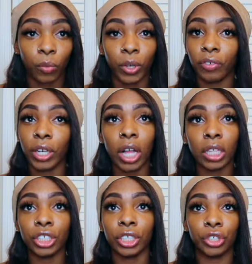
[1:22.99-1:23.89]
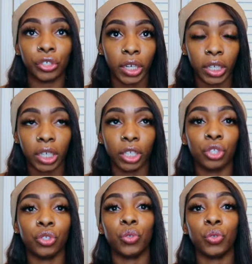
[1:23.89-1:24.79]
Whatever college that you're trying to get
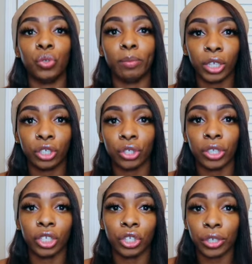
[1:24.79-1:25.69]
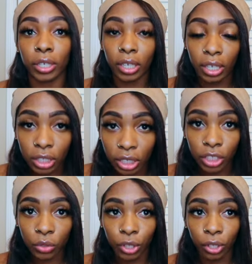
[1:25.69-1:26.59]
into, you make sure that you're in
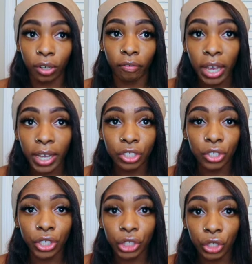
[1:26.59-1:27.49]
touch with your advisors,